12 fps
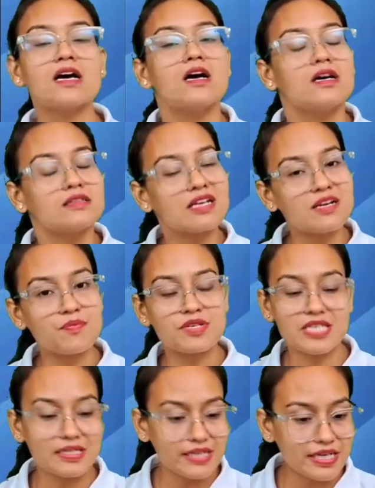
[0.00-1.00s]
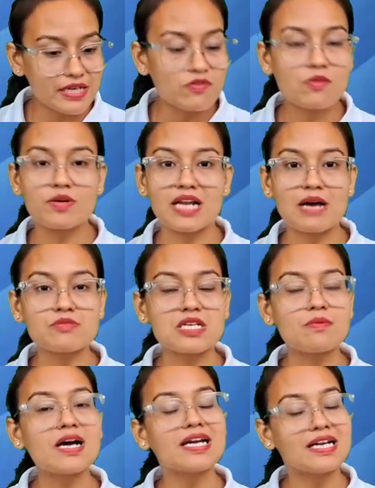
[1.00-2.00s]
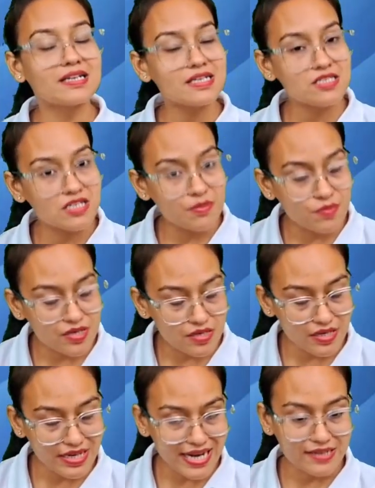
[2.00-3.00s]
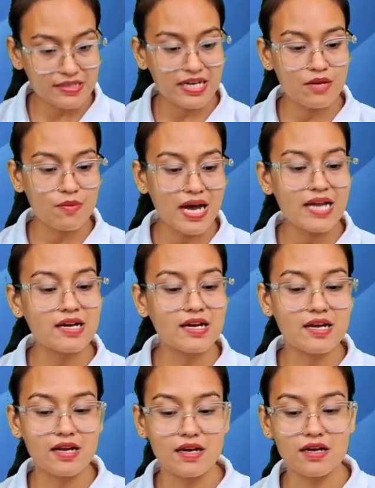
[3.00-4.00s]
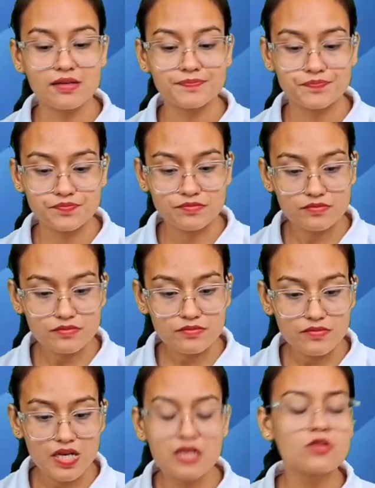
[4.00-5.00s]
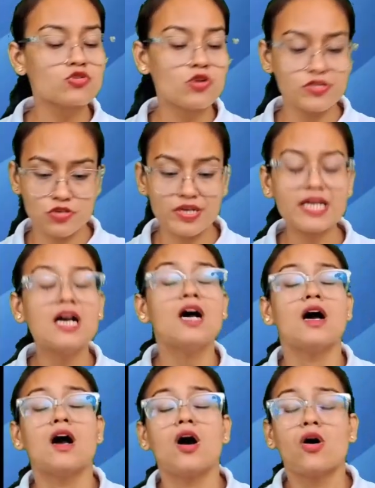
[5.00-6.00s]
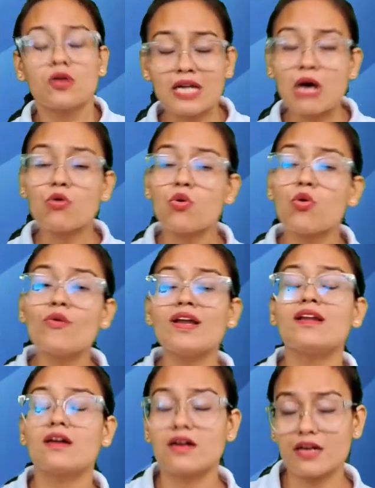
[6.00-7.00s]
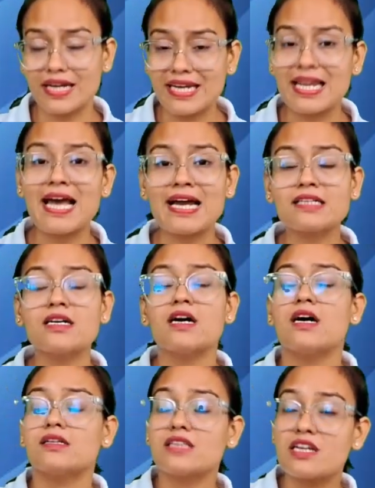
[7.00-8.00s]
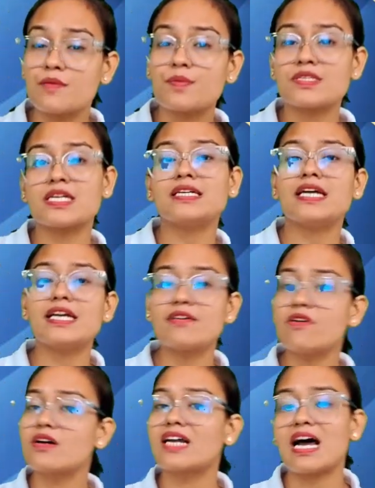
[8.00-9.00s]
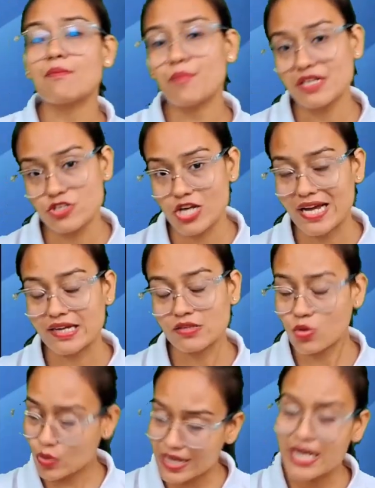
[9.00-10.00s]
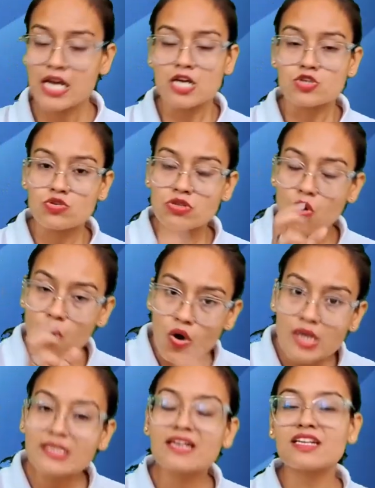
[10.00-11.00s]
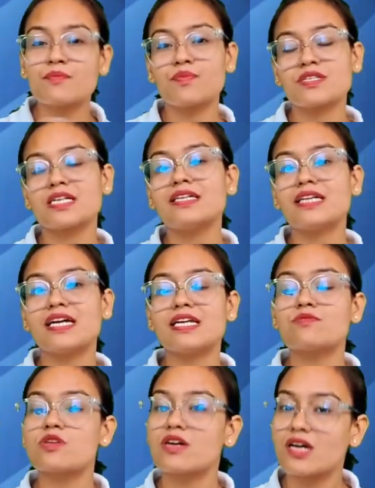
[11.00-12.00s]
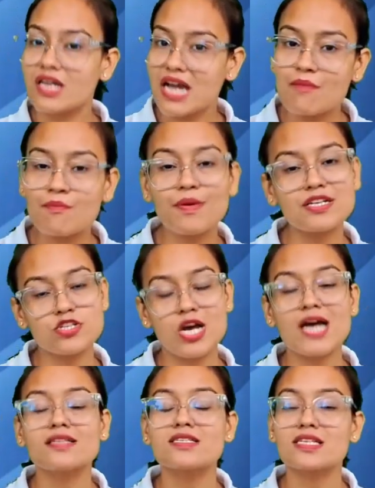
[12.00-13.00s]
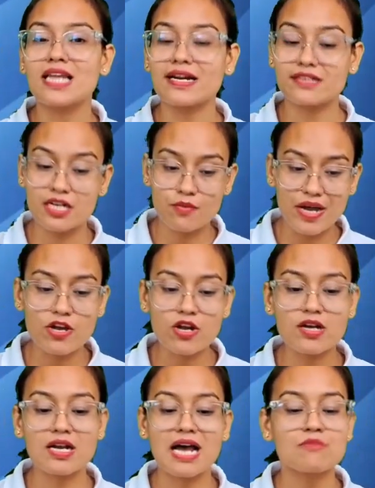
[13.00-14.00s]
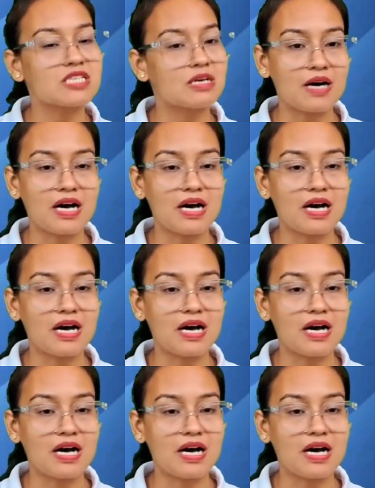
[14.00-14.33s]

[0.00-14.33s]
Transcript: the representative of Gram Sabha? It is elected by sorry. Now, who will elect the representative of Gram Panchayat? Okay, so all the representatives of Gram Panchayat is elected by your Gram Sabha.